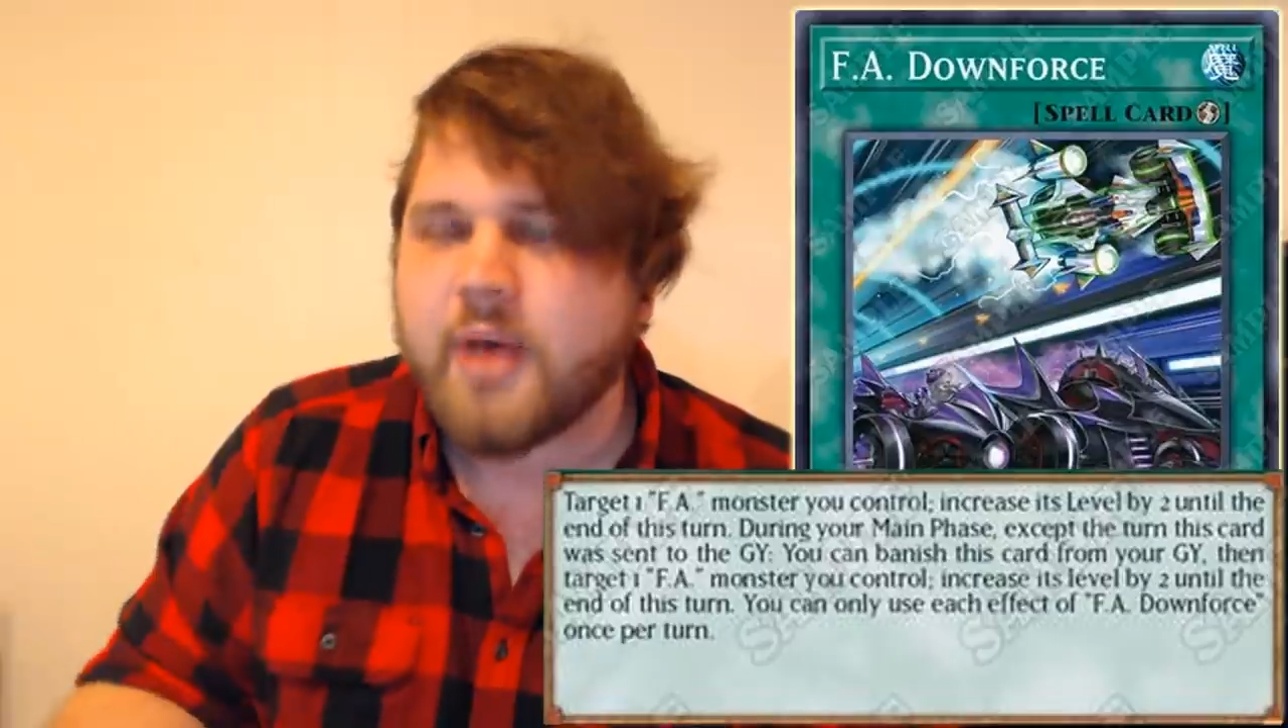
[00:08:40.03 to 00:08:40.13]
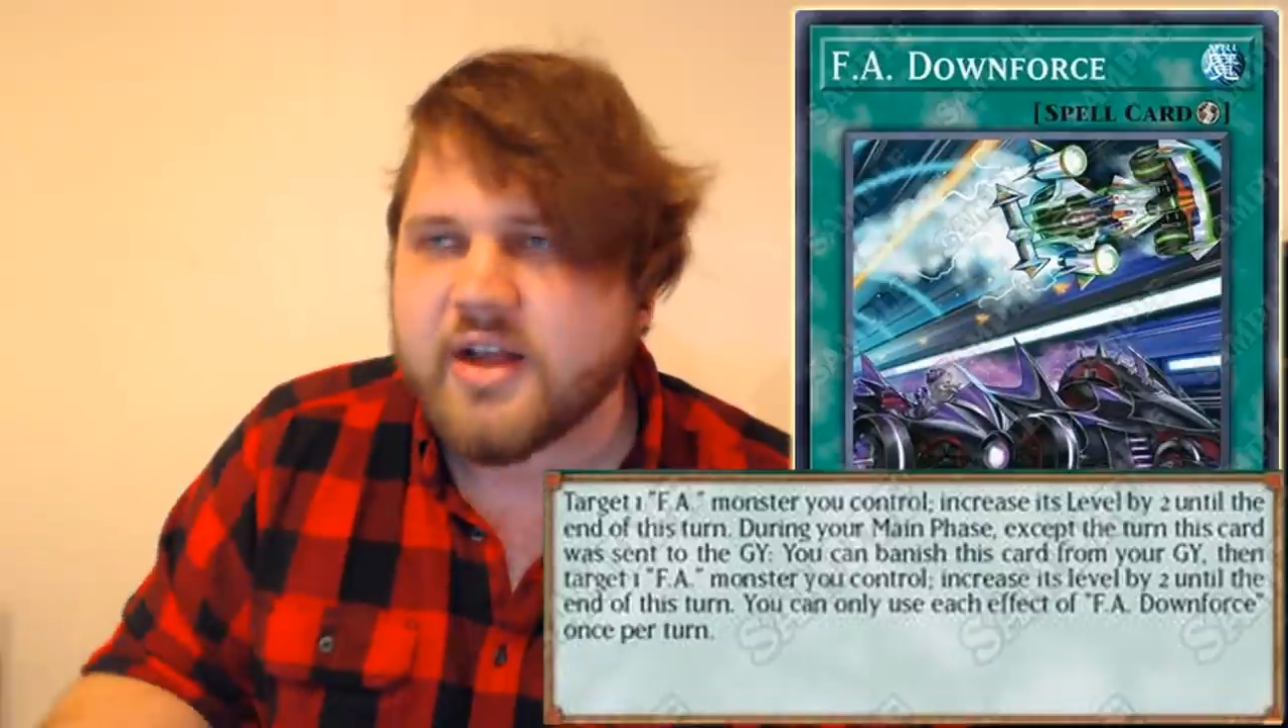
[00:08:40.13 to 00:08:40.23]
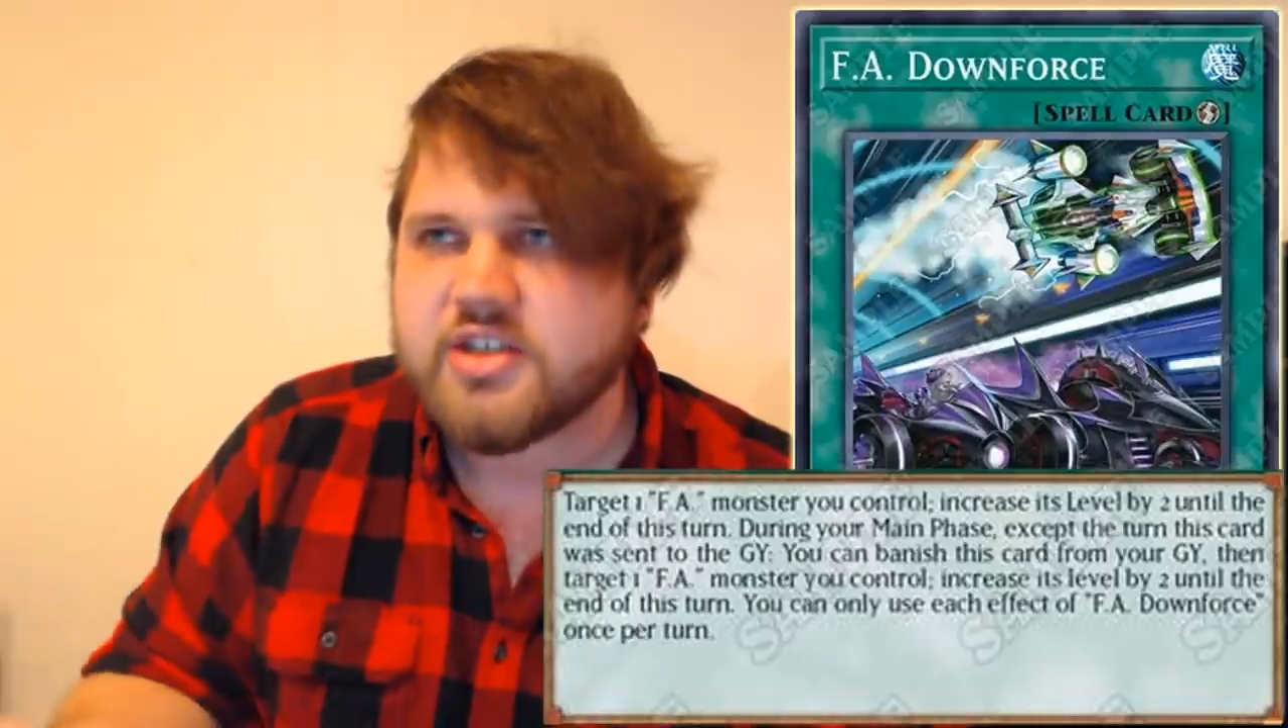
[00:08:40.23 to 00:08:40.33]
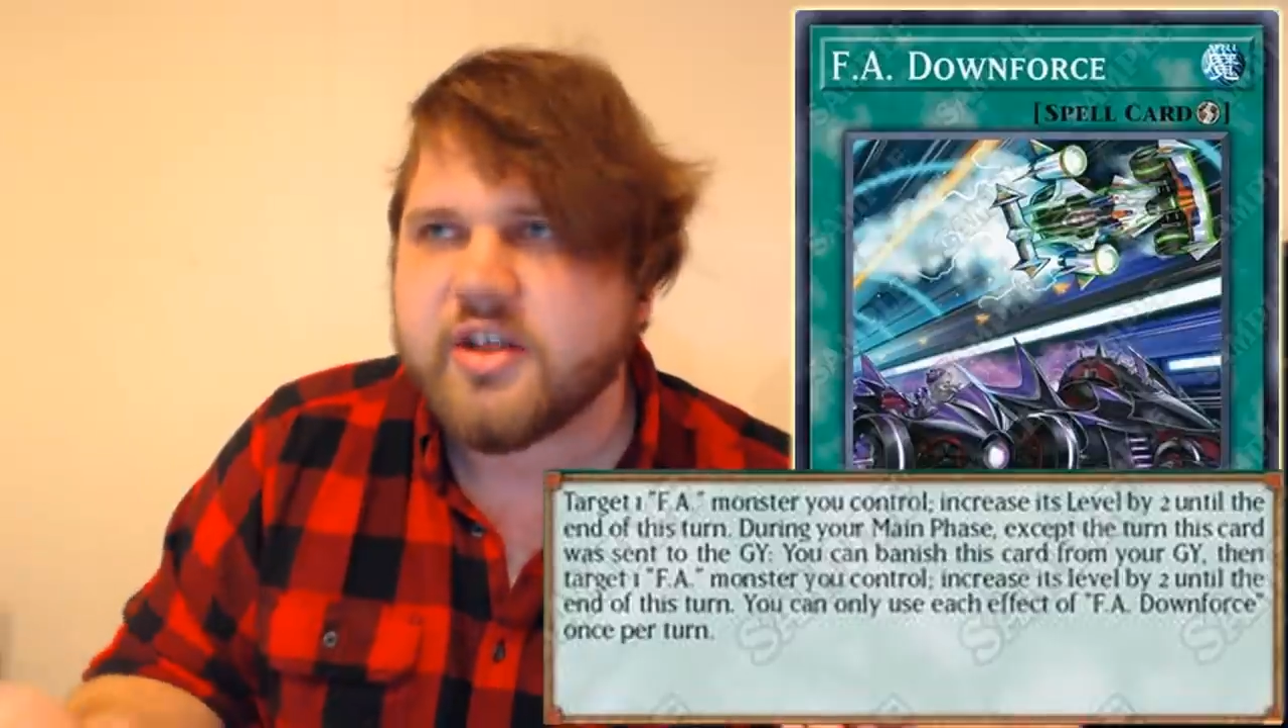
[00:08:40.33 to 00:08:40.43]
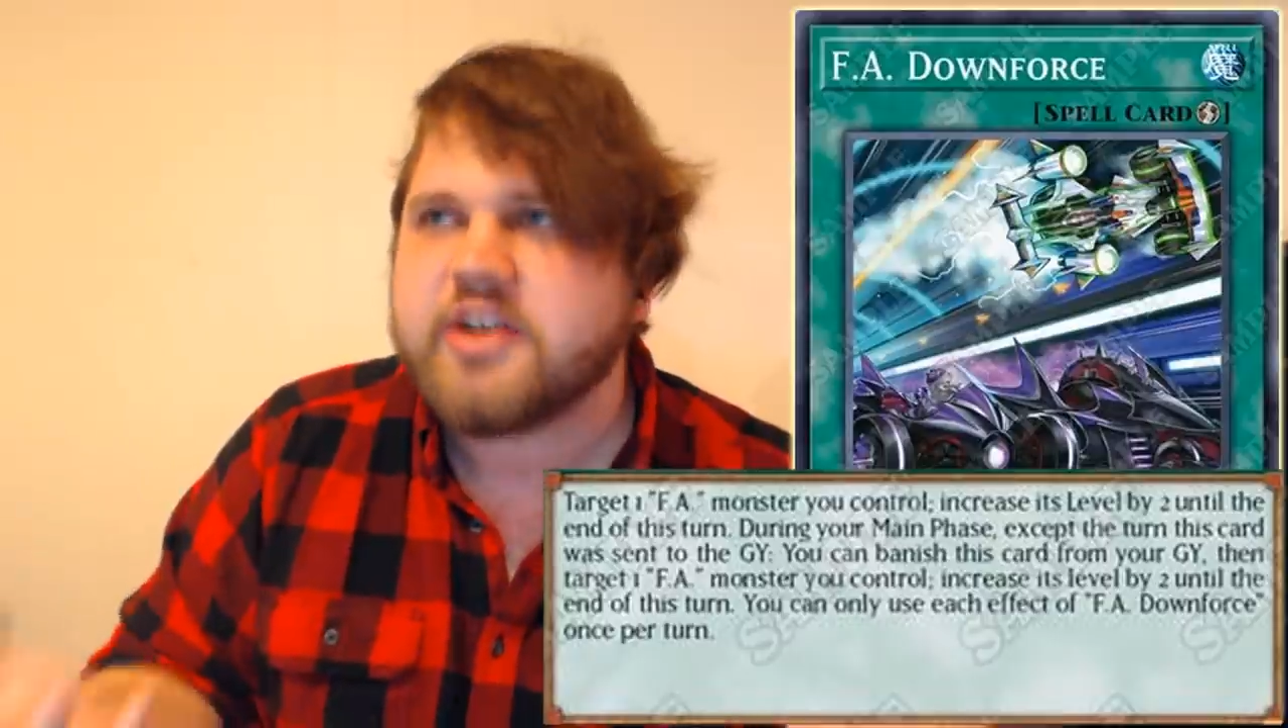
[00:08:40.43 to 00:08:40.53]

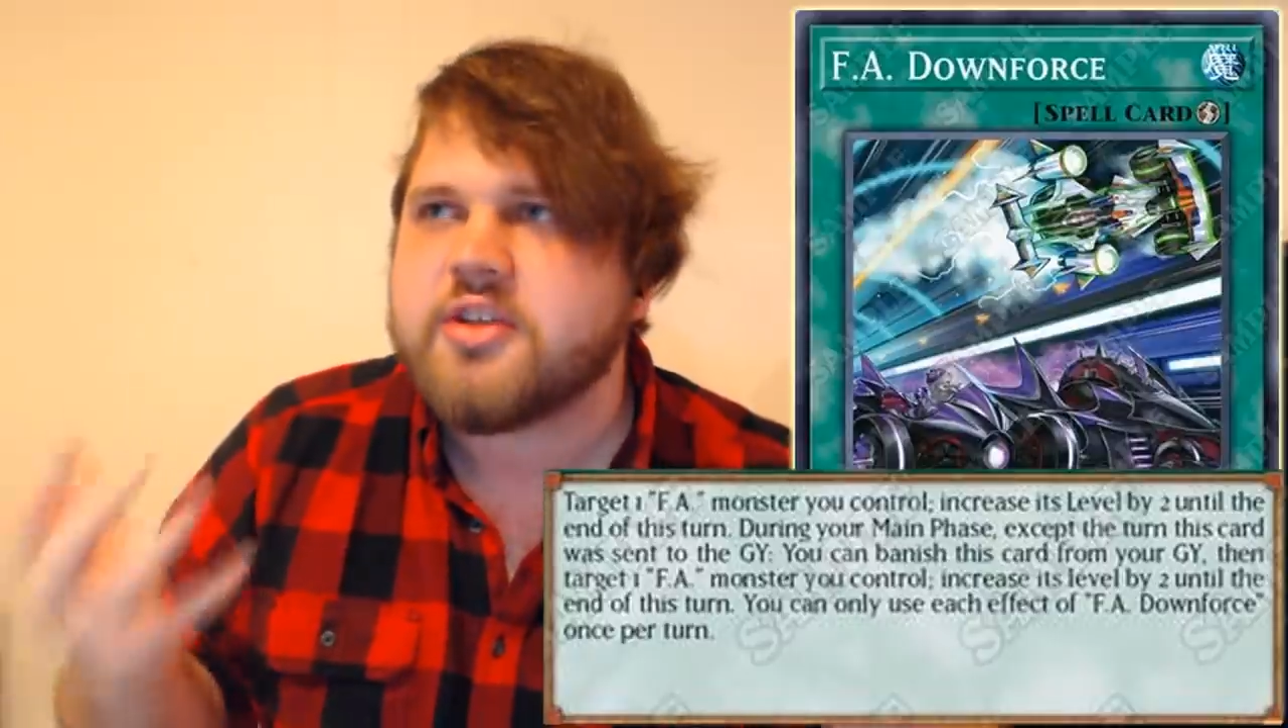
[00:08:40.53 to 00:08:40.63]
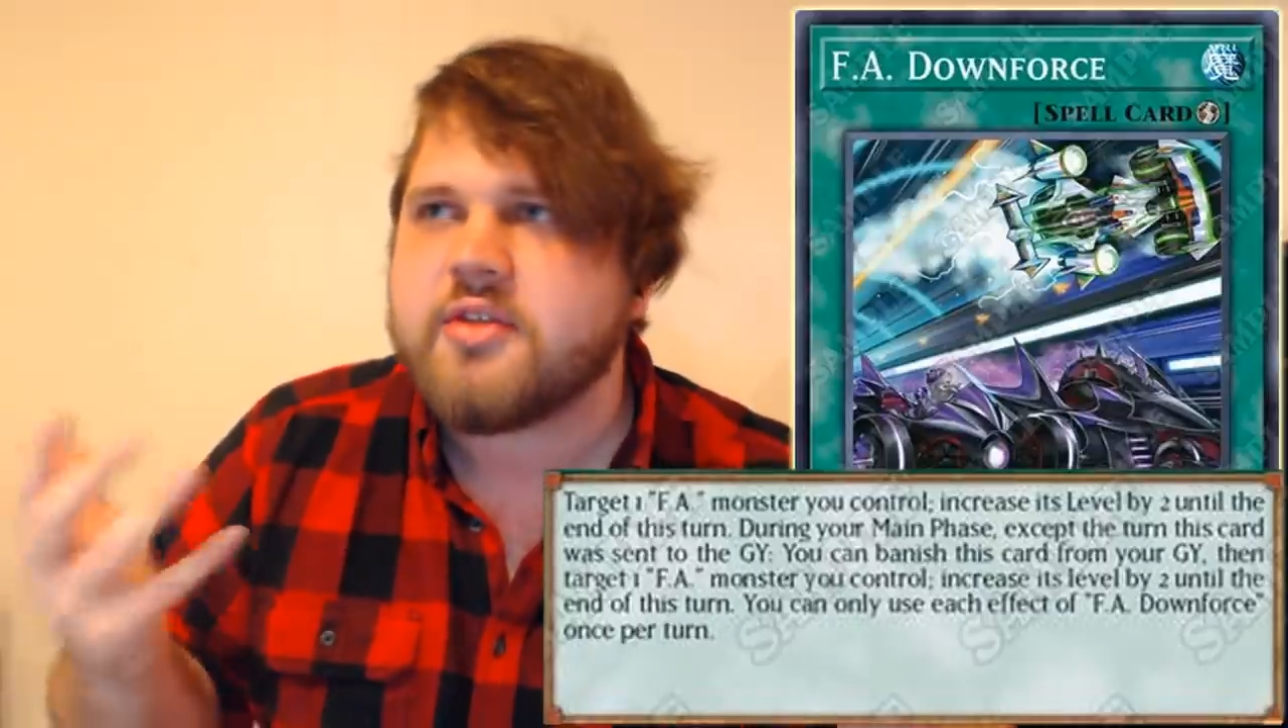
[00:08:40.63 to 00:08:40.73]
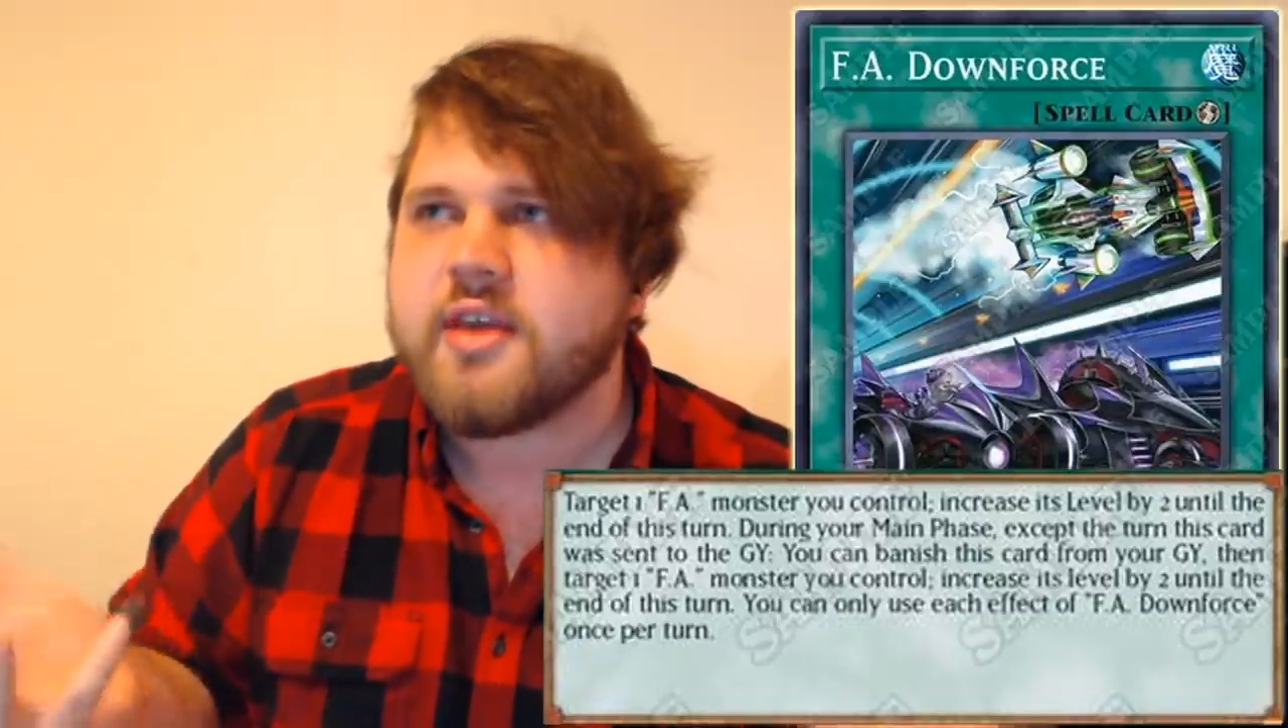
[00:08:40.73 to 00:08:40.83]
modulation